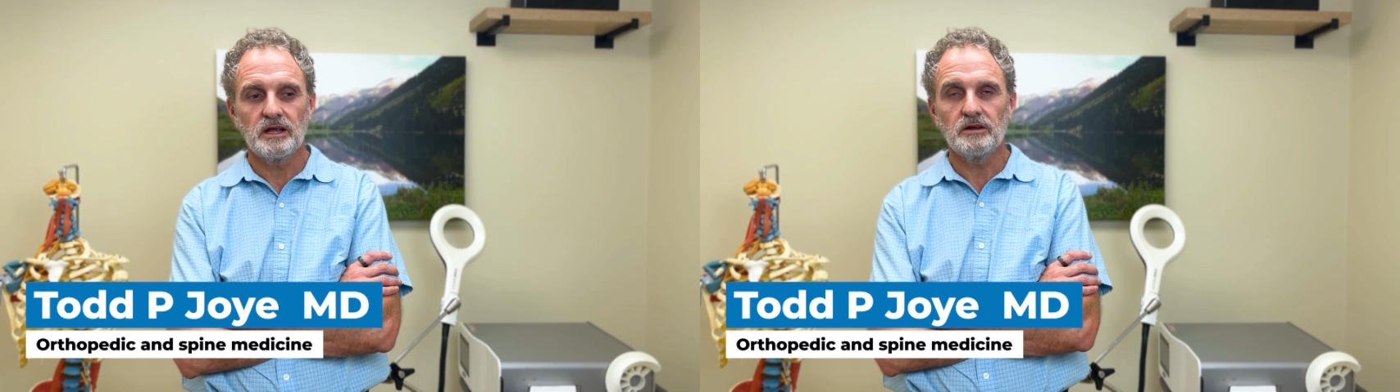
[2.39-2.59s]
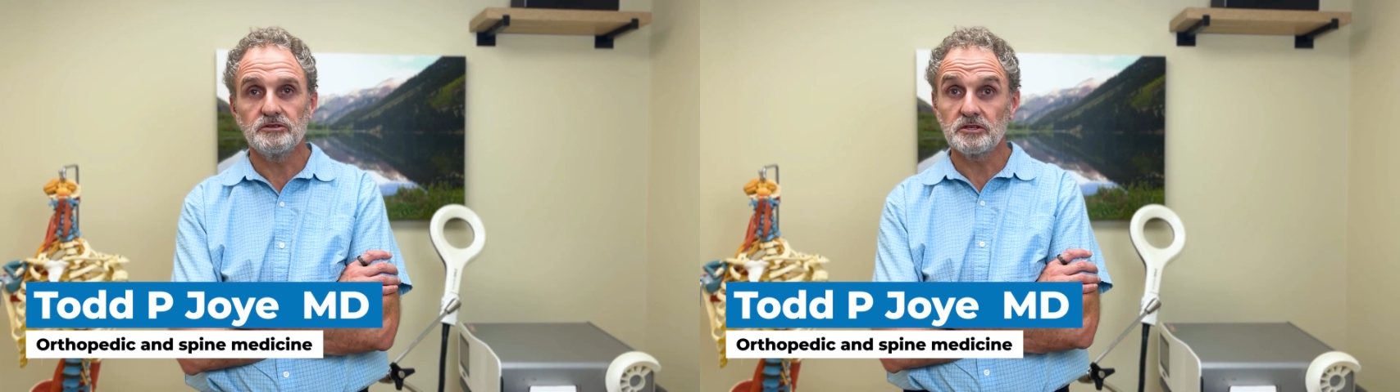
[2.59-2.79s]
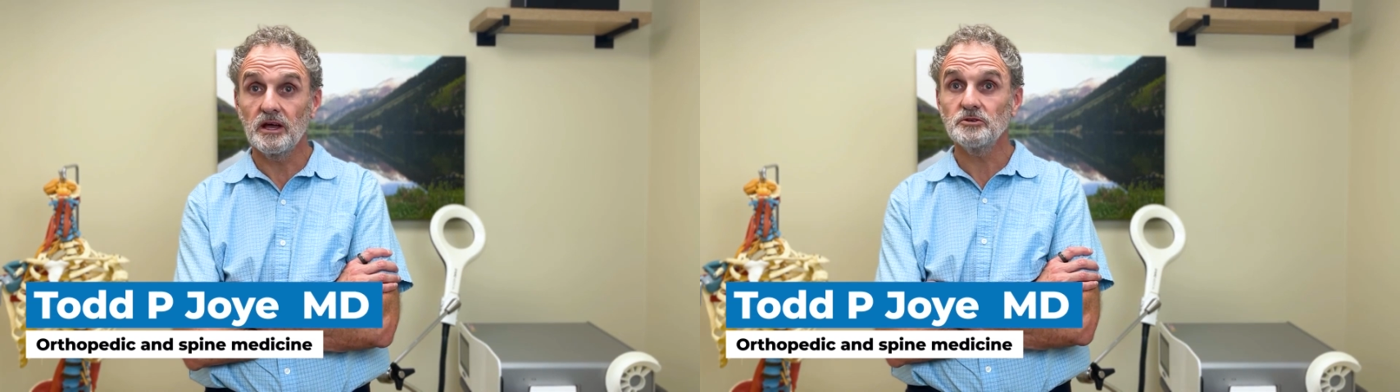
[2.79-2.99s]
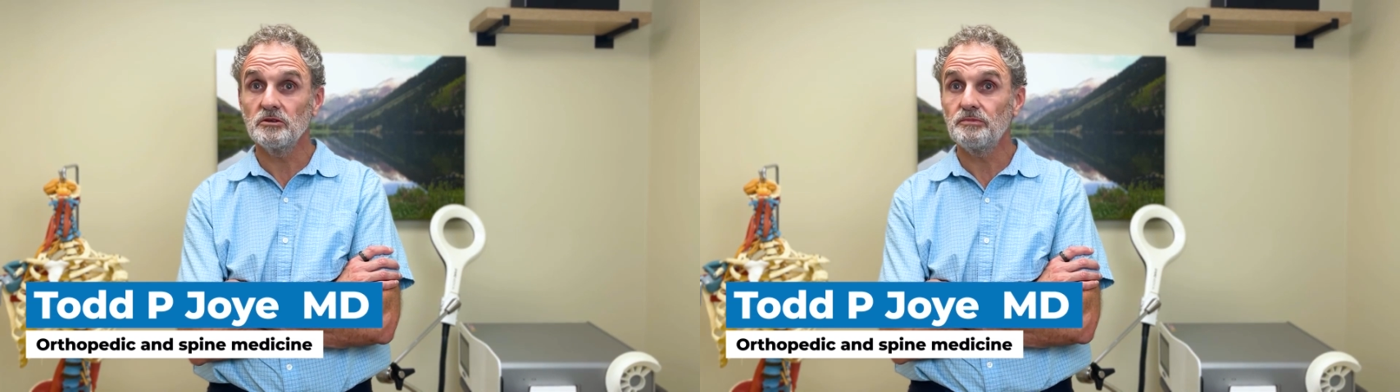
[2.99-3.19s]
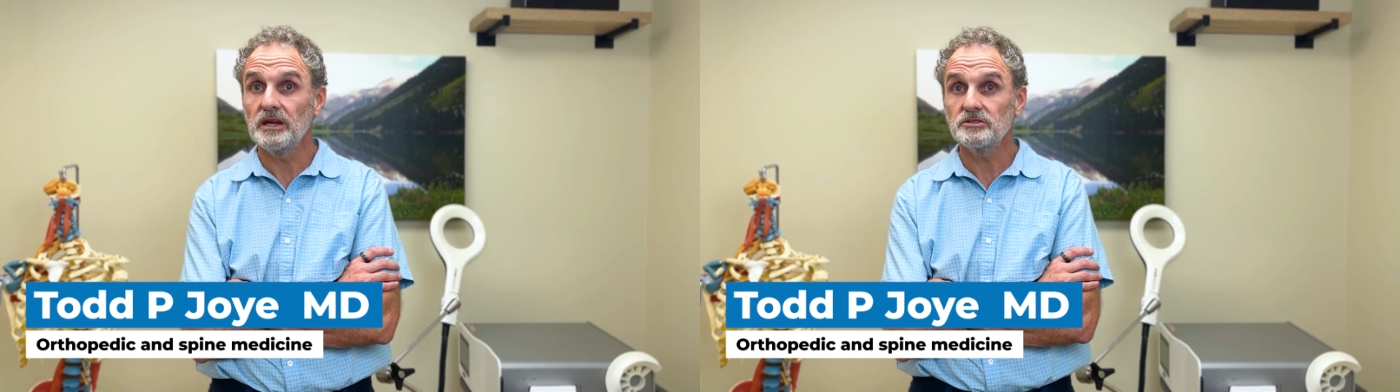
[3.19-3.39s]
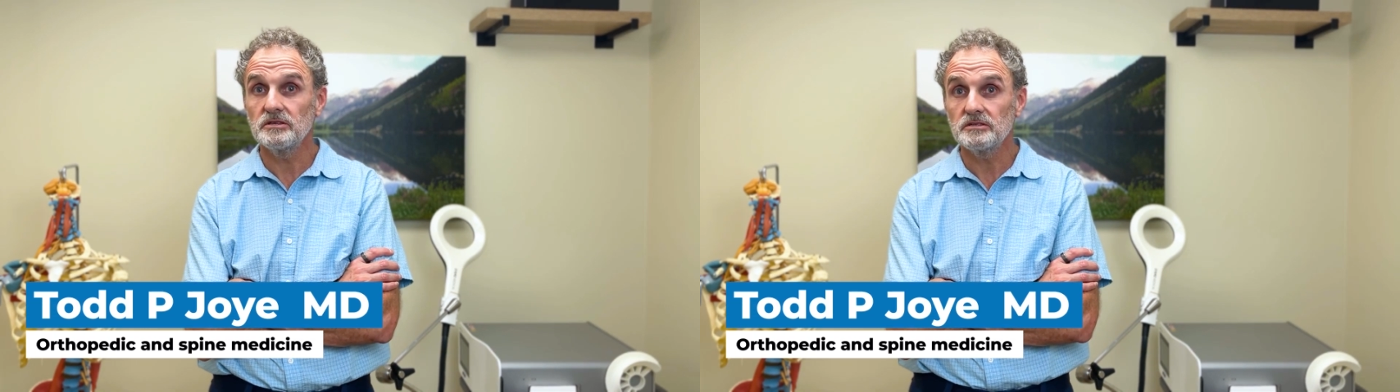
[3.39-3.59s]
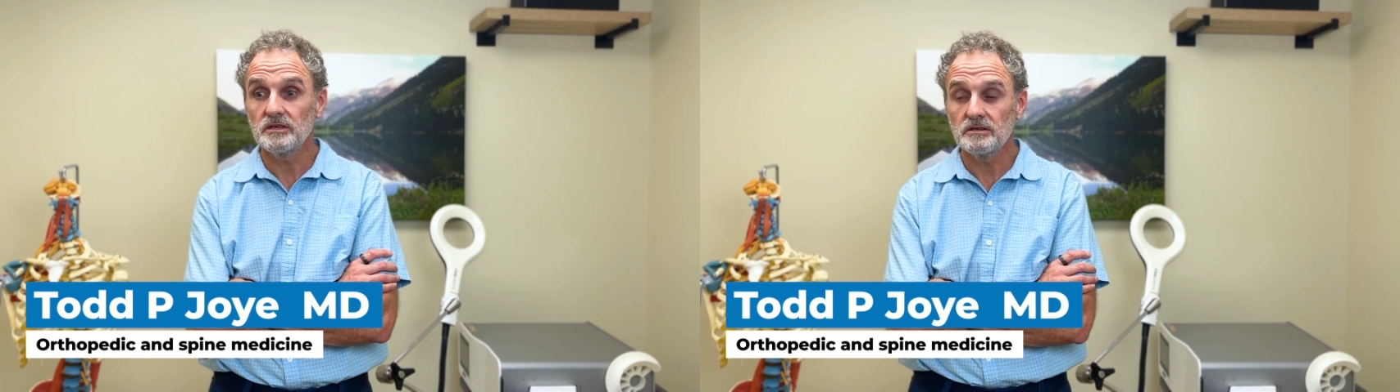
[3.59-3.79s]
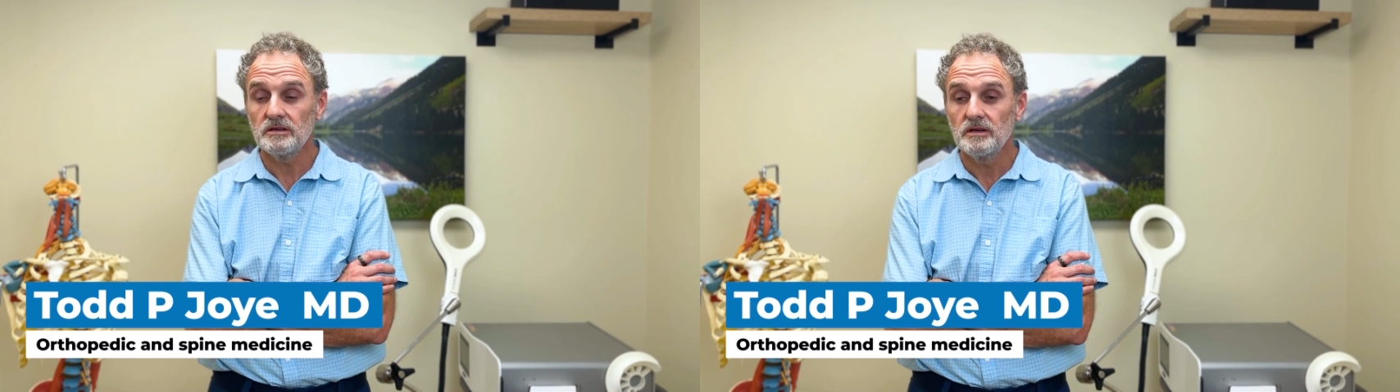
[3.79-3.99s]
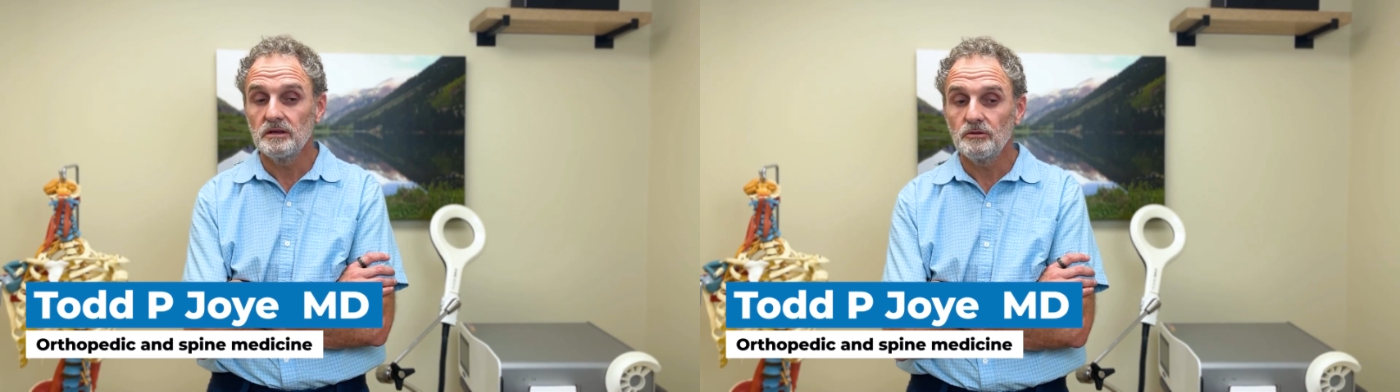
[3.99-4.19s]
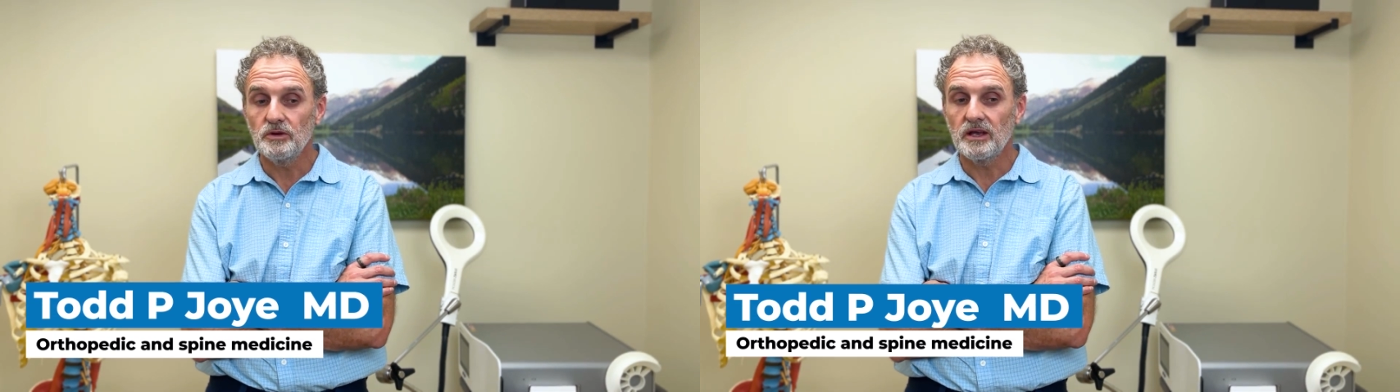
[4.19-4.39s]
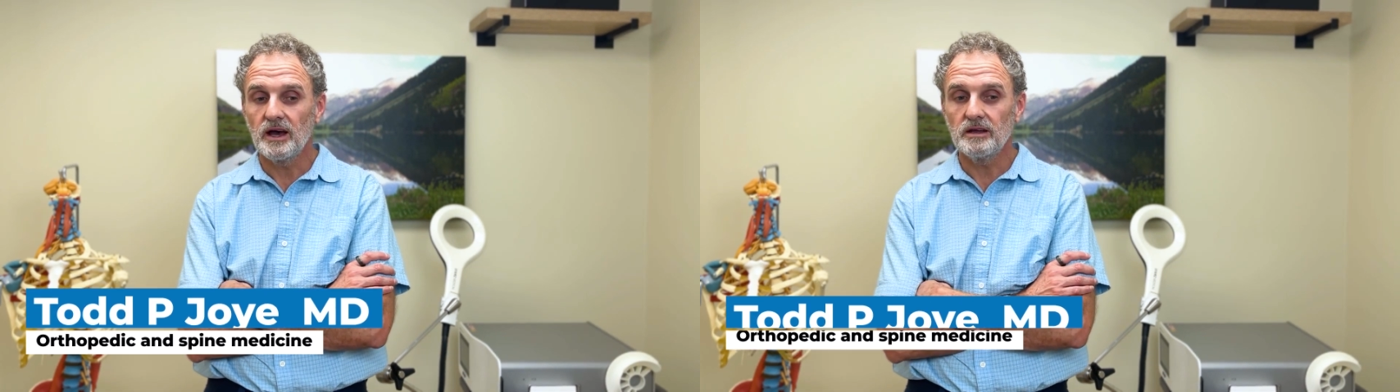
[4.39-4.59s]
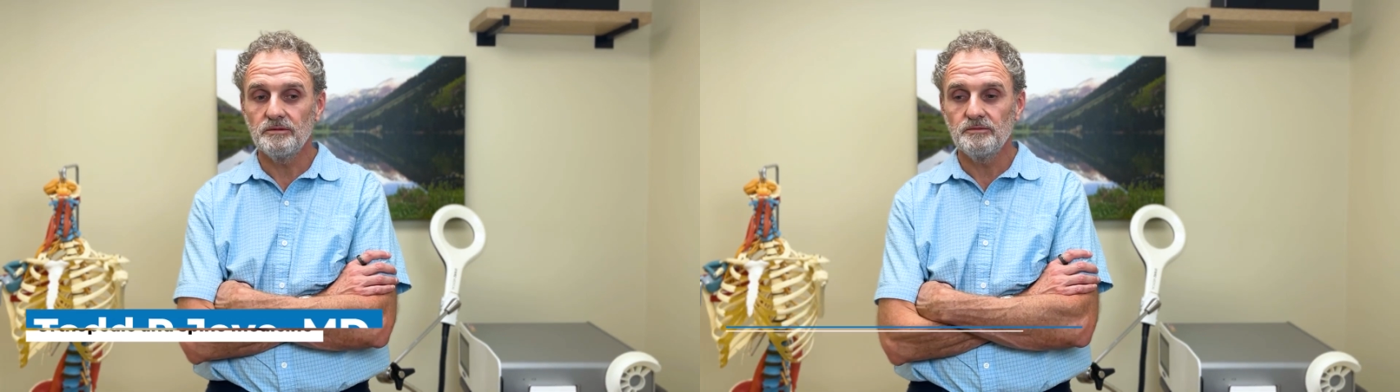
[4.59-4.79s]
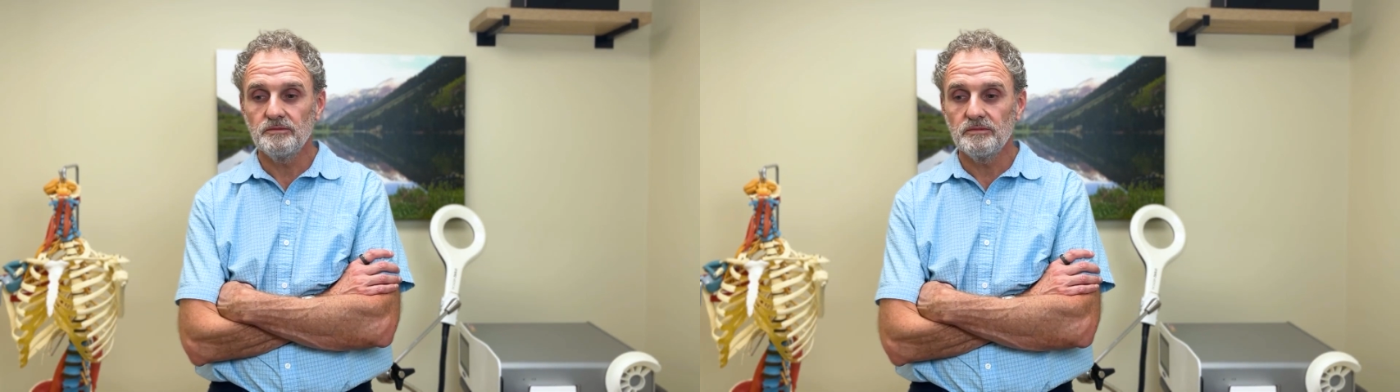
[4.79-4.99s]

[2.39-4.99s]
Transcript: I'll discuss with patients that we kind of